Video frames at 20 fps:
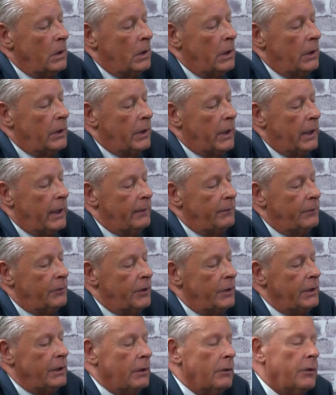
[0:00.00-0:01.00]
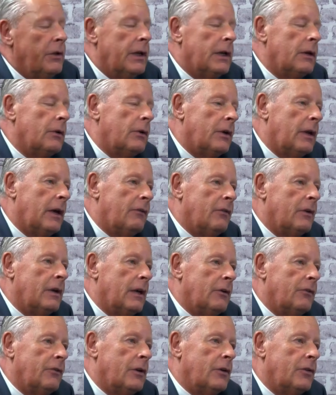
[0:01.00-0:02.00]
Okay, so you don't think it would have an
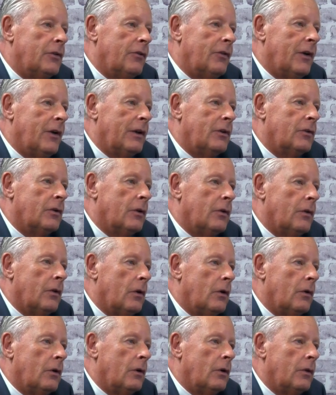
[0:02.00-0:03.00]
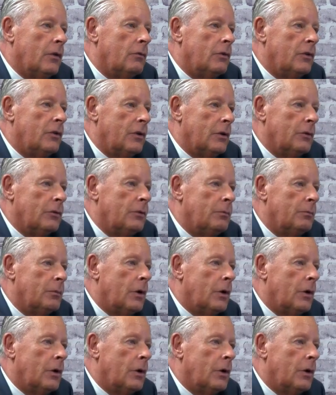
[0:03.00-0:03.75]
adverse effect on the resultant